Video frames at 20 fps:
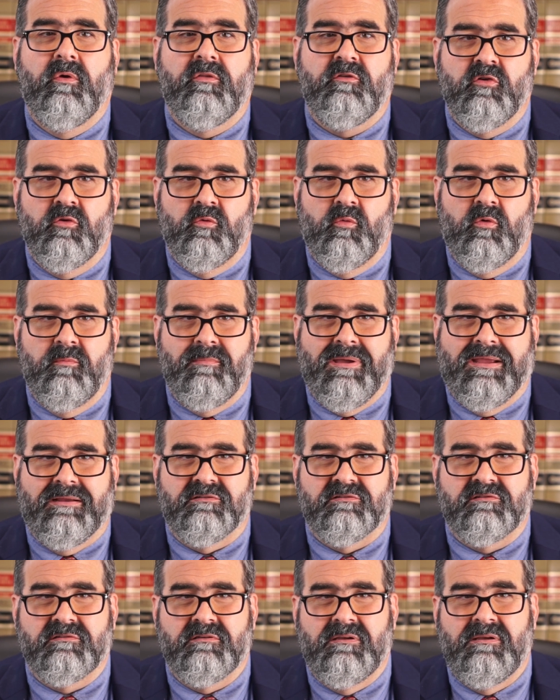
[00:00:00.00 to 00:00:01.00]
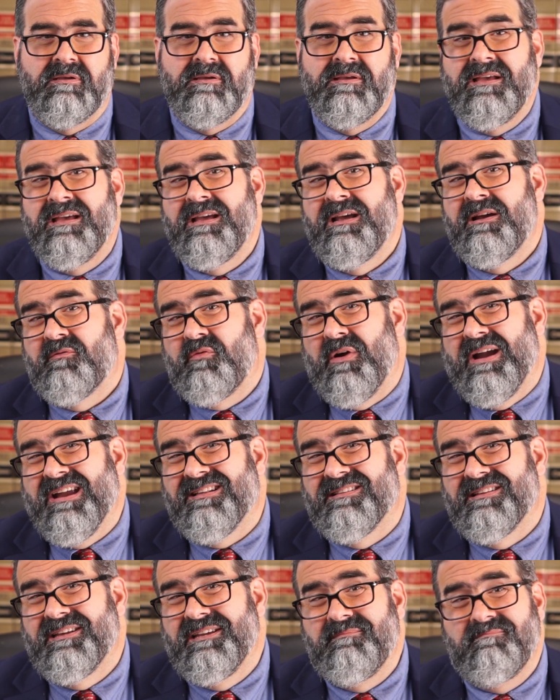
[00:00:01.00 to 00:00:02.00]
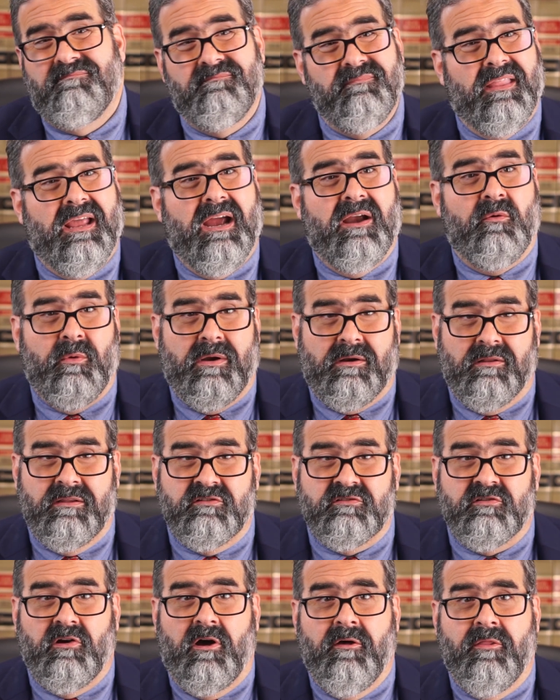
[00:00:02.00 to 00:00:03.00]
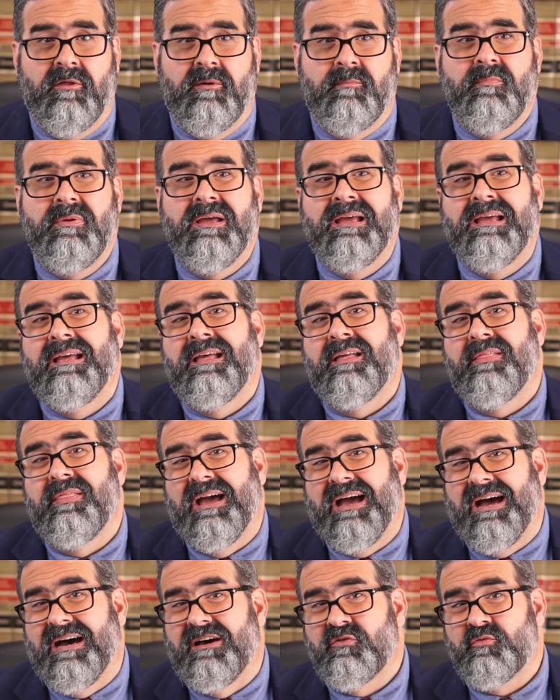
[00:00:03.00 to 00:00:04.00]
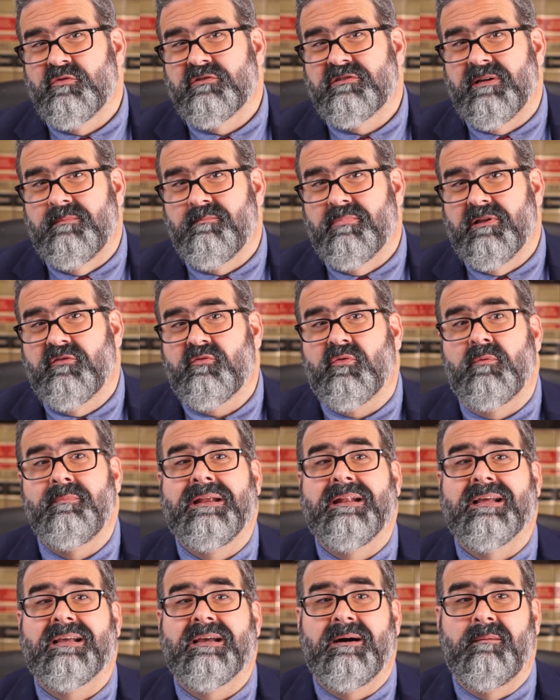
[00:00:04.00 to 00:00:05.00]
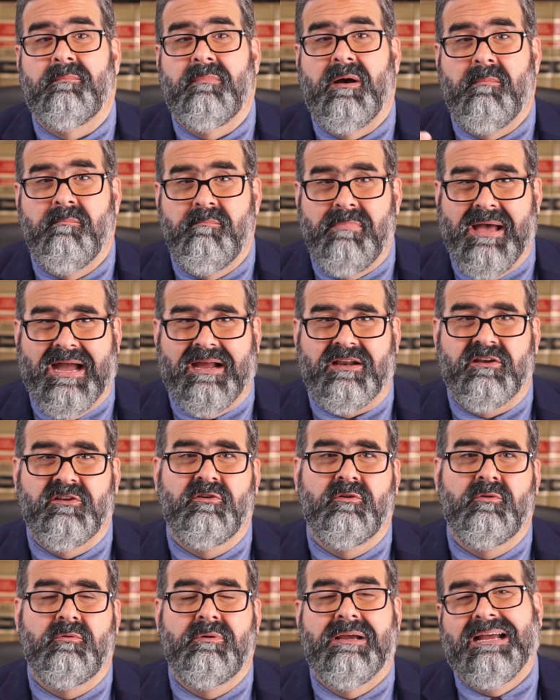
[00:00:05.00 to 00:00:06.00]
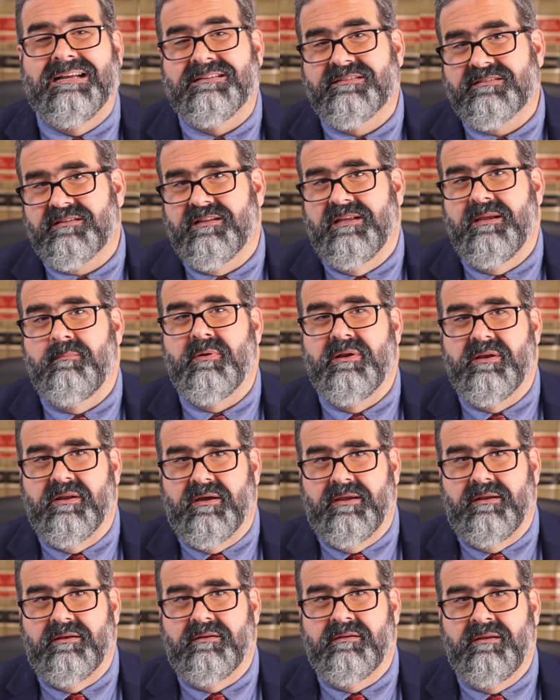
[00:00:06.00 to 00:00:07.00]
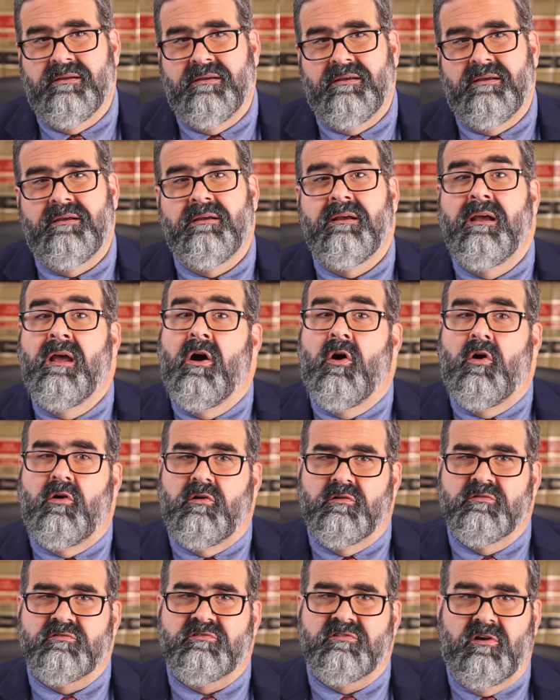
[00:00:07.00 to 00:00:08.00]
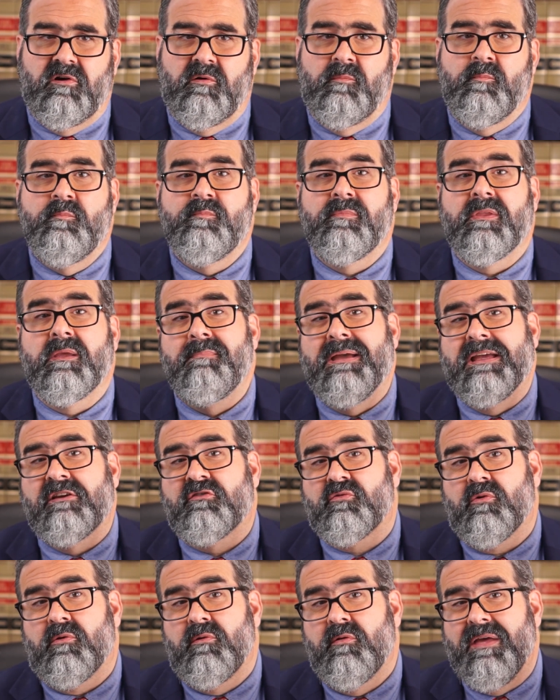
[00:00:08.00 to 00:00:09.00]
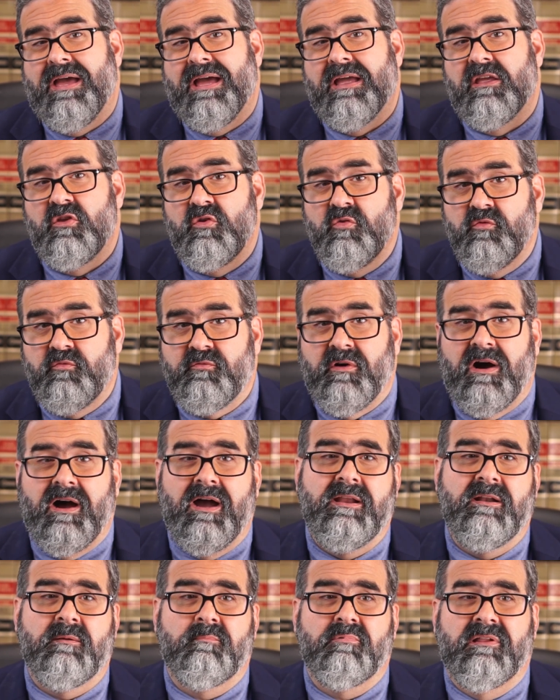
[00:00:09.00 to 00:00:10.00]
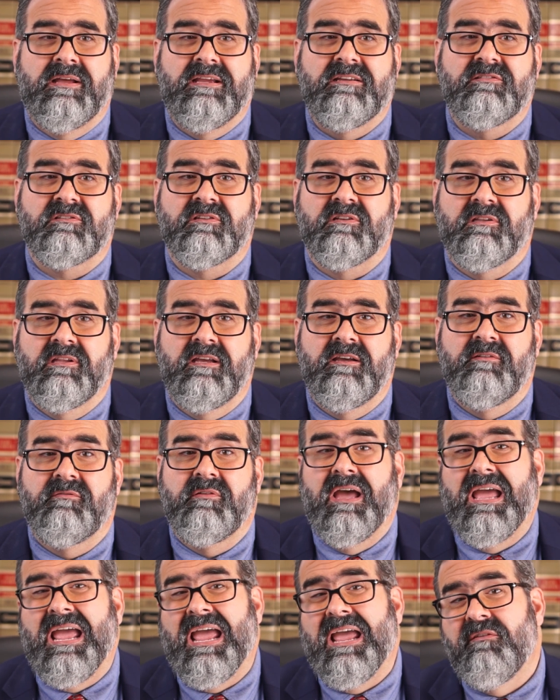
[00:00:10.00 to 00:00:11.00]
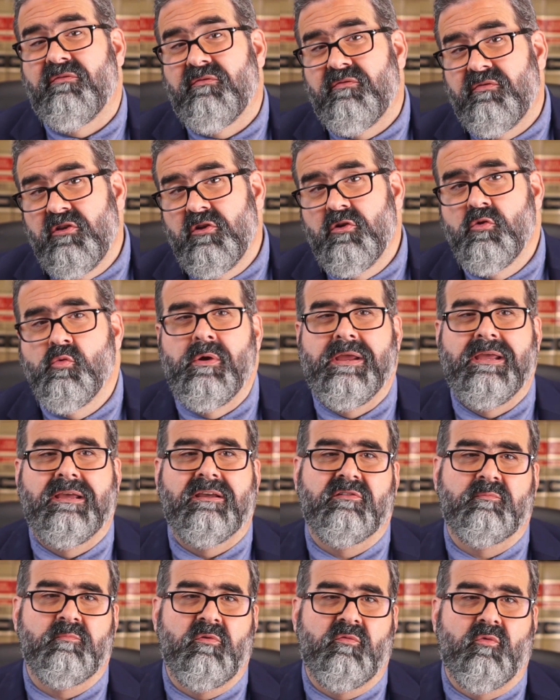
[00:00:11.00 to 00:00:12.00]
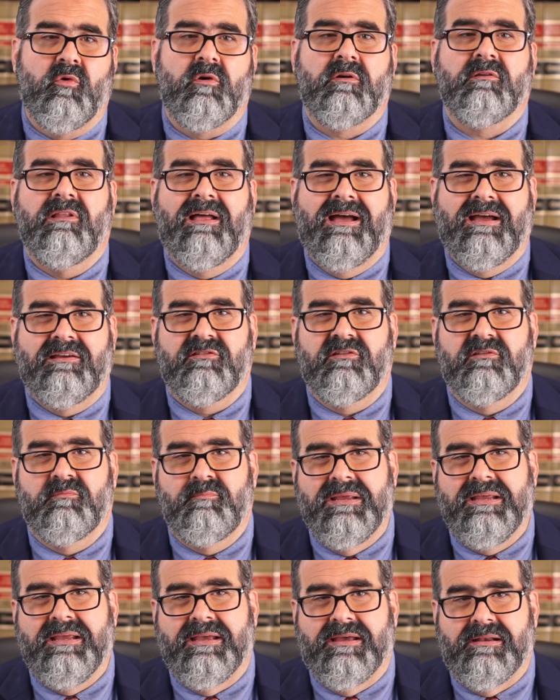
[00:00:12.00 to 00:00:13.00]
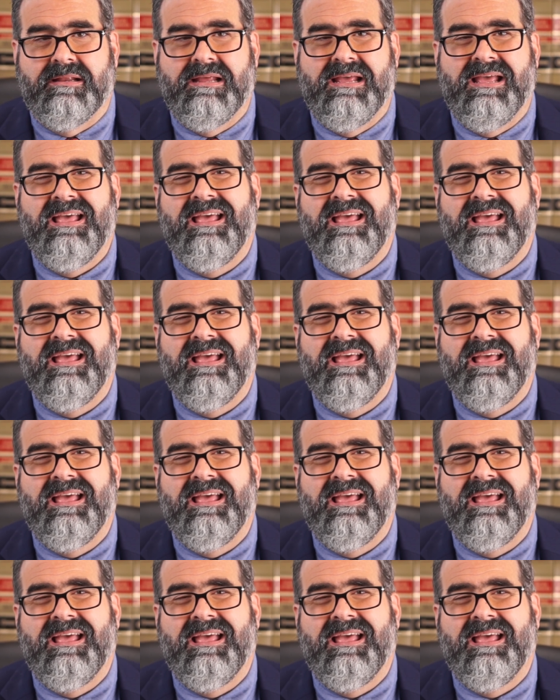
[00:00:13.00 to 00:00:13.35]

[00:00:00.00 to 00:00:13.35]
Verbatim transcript: with two roommates. Frankly, I rarely saw them. The house was someplace for me to come back to and sleep at night. Also, Make sure that you find a place to live a few weeks before classes begin.